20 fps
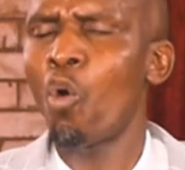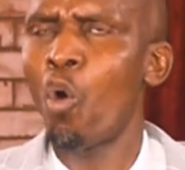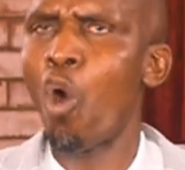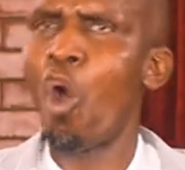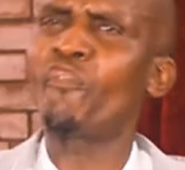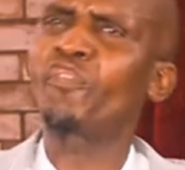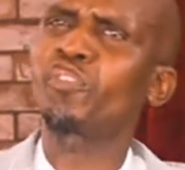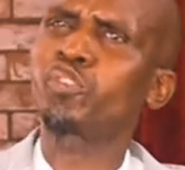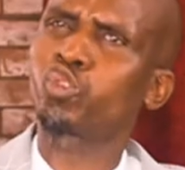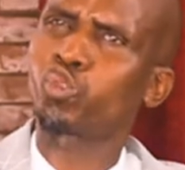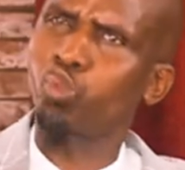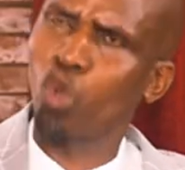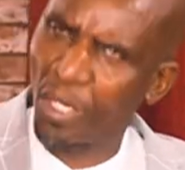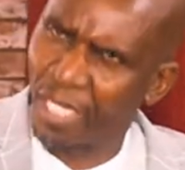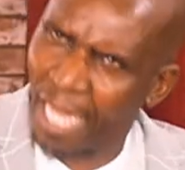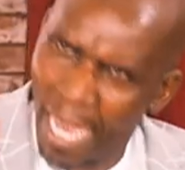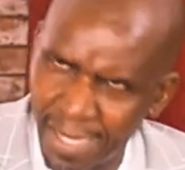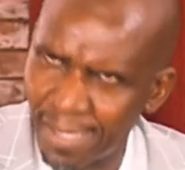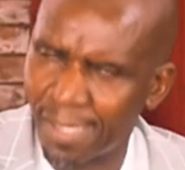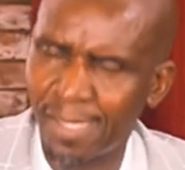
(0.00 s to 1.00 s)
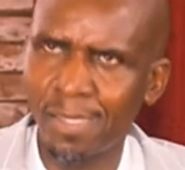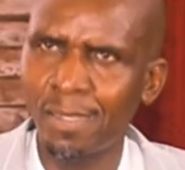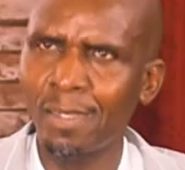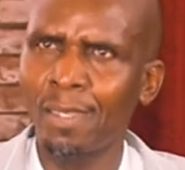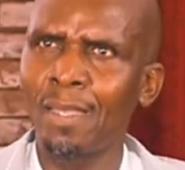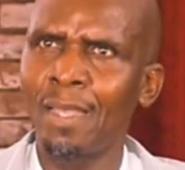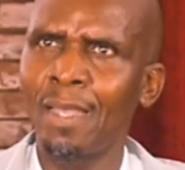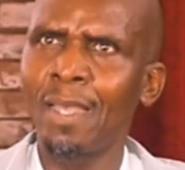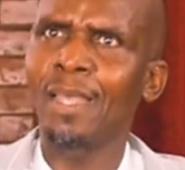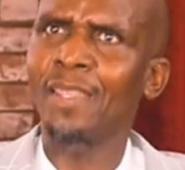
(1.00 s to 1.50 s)
of students
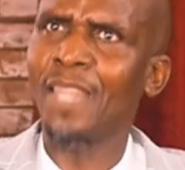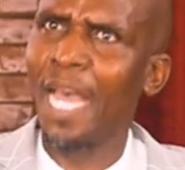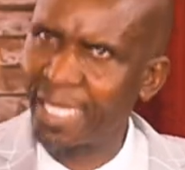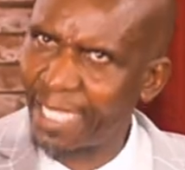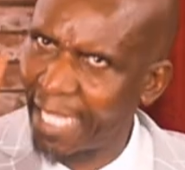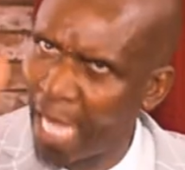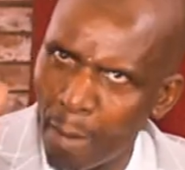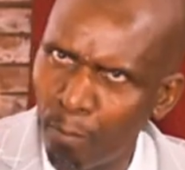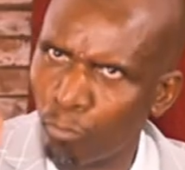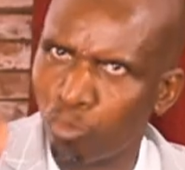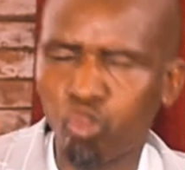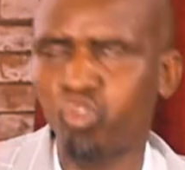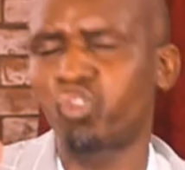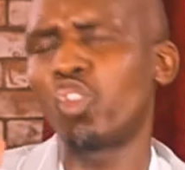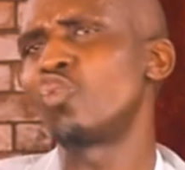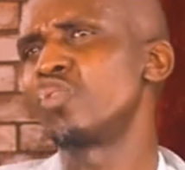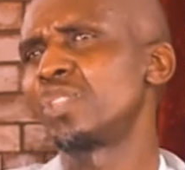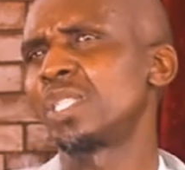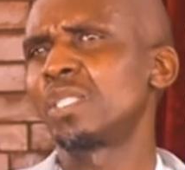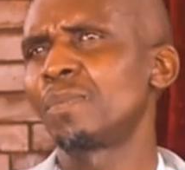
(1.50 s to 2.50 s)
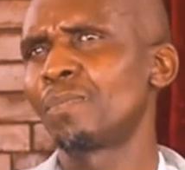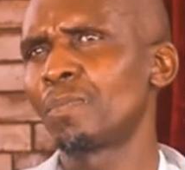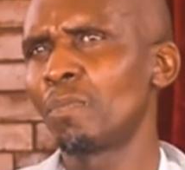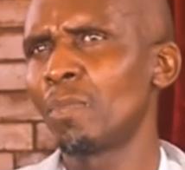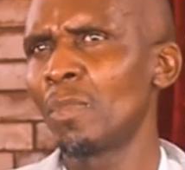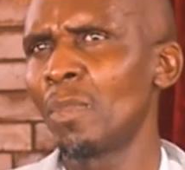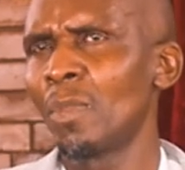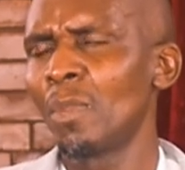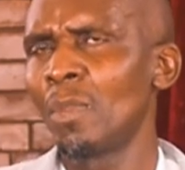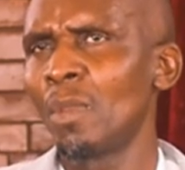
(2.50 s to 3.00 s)
that came to Solusi
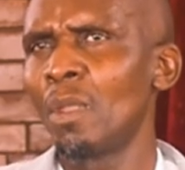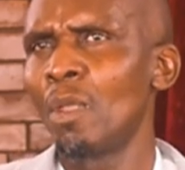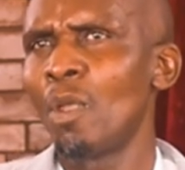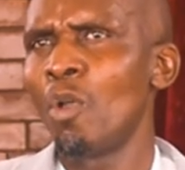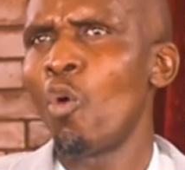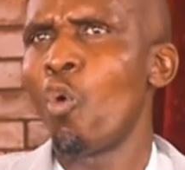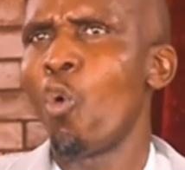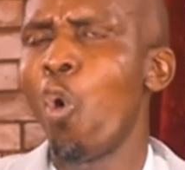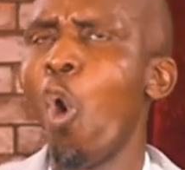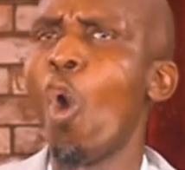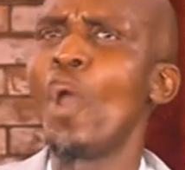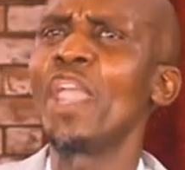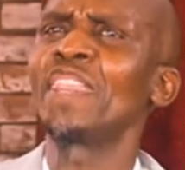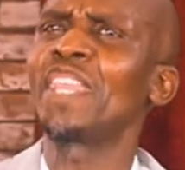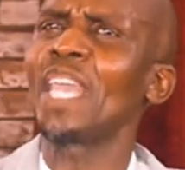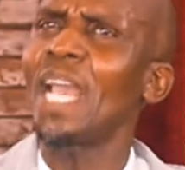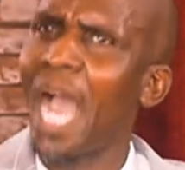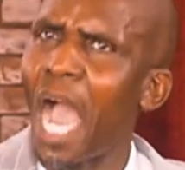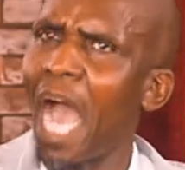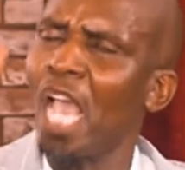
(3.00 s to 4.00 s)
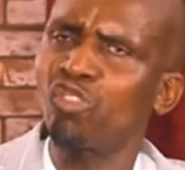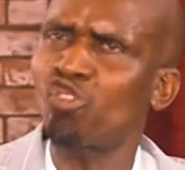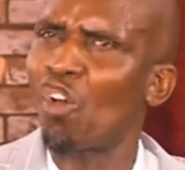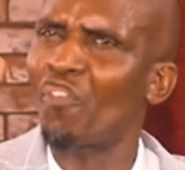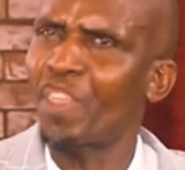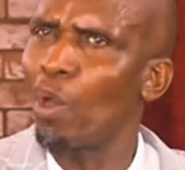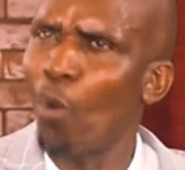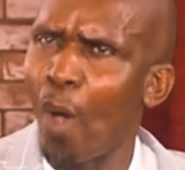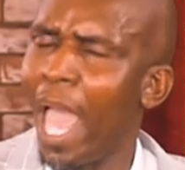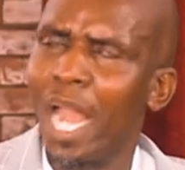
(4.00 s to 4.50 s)
who in the eyes
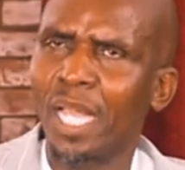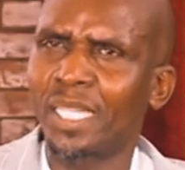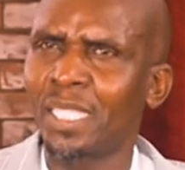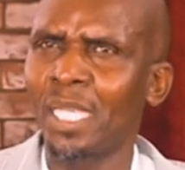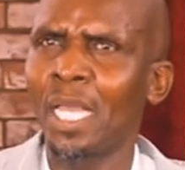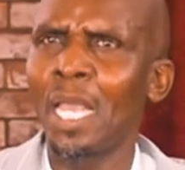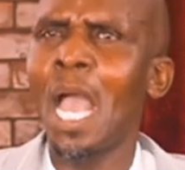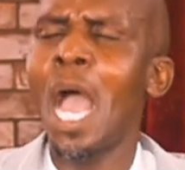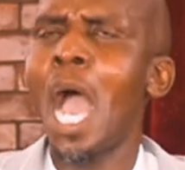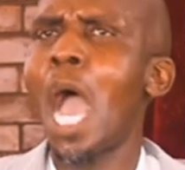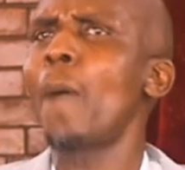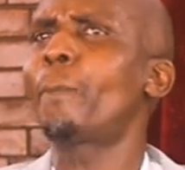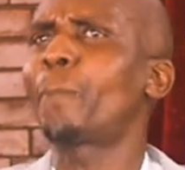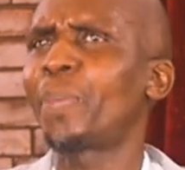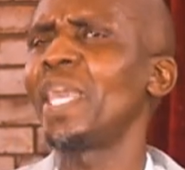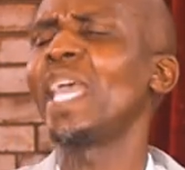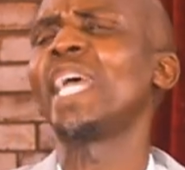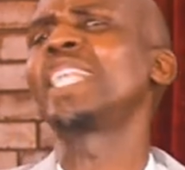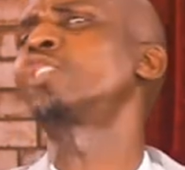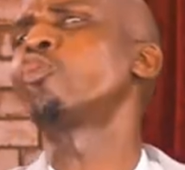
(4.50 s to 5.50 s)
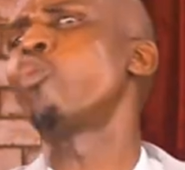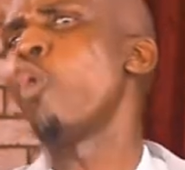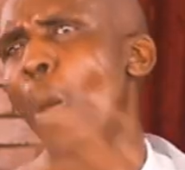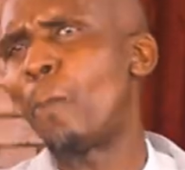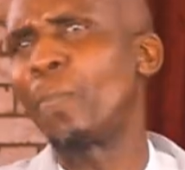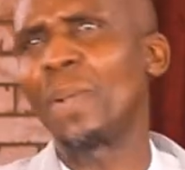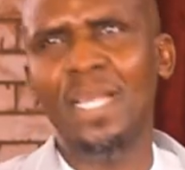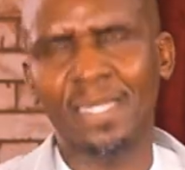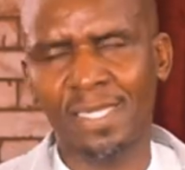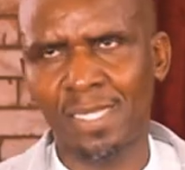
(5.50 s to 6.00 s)
of the world appeared
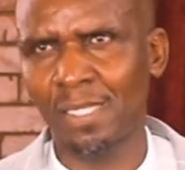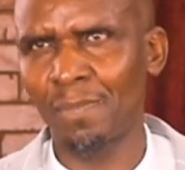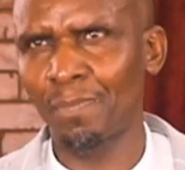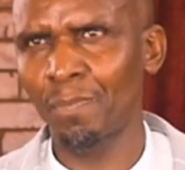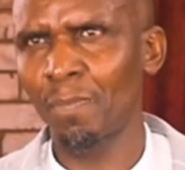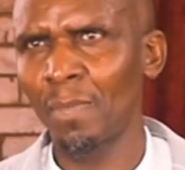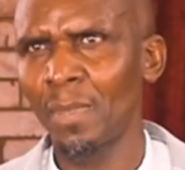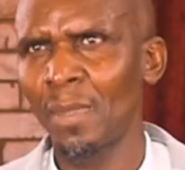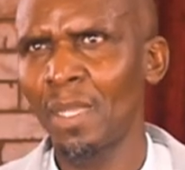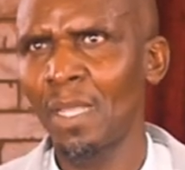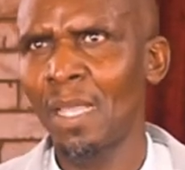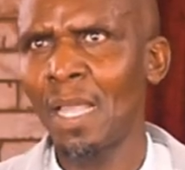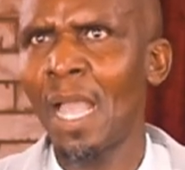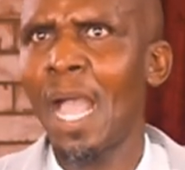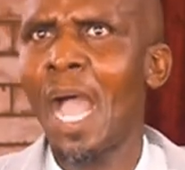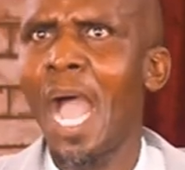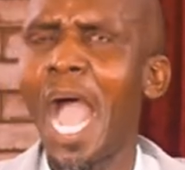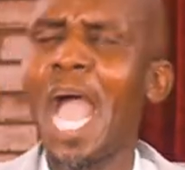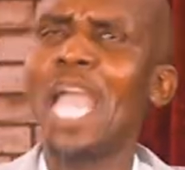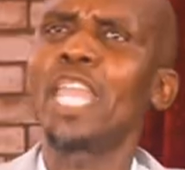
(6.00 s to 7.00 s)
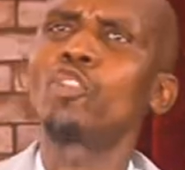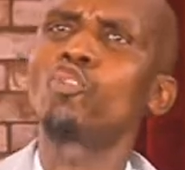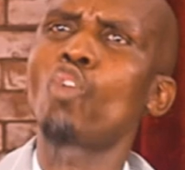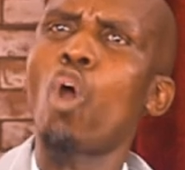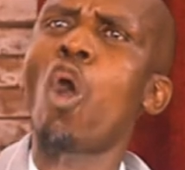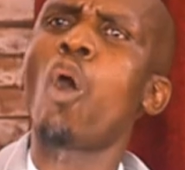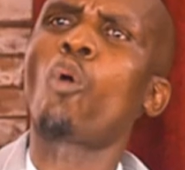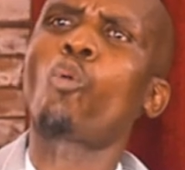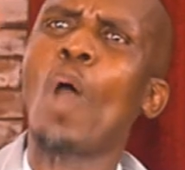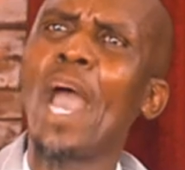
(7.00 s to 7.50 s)
hopeless. I
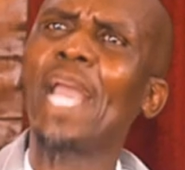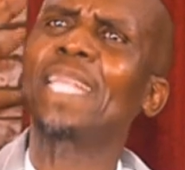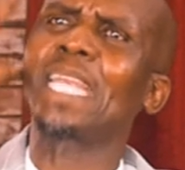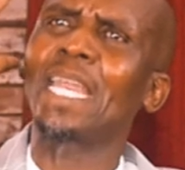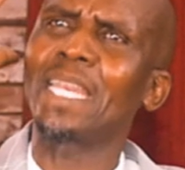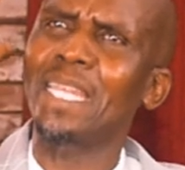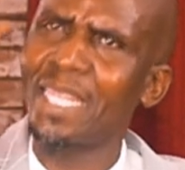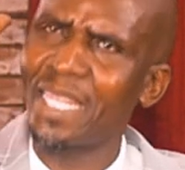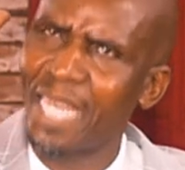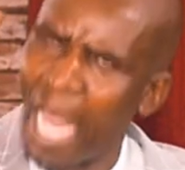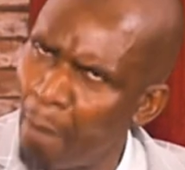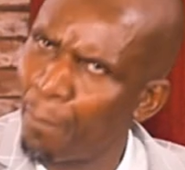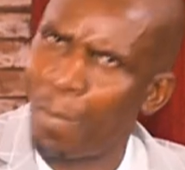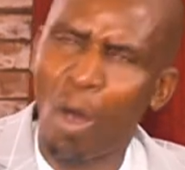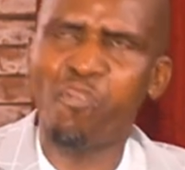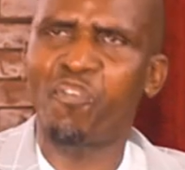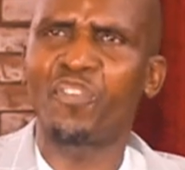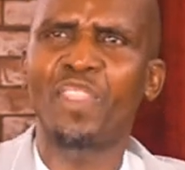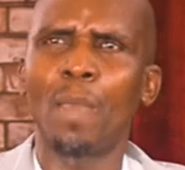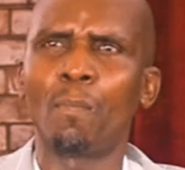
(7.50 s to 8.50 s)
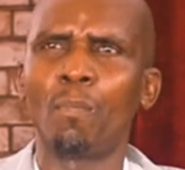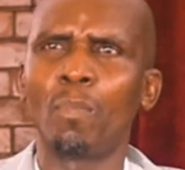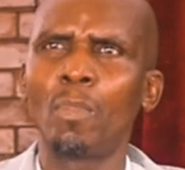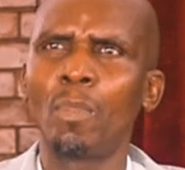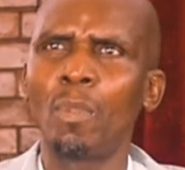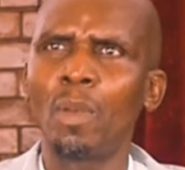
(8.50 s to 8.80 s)
know quite a number of them.